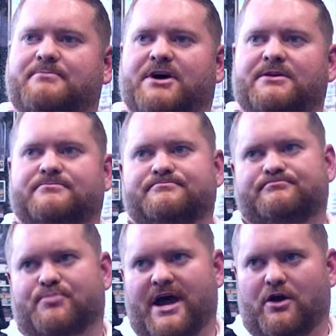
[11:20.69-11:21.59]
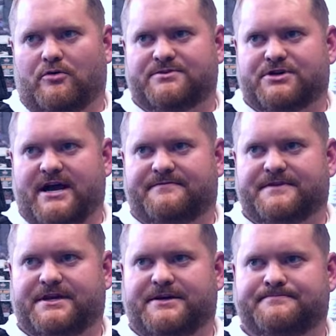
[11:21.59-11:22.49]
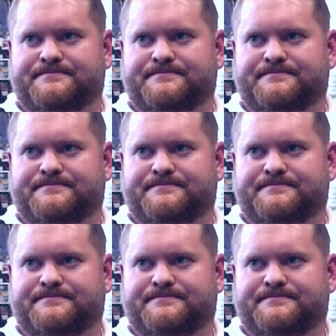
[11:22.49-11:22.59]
but Brad Holmes drafted him.